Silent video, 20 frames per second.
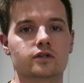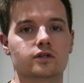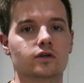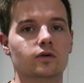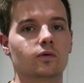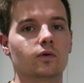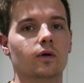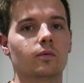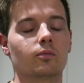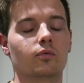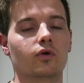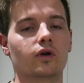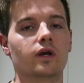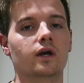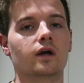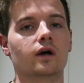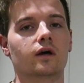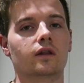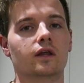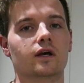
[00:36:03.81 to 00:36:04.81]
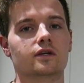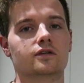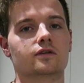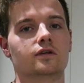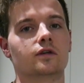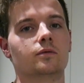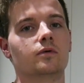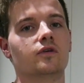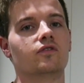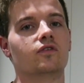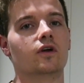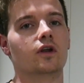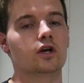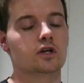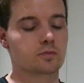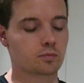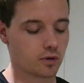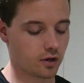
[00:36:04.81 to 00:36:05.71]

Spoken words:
so I'm pretty good. That's going to be finished.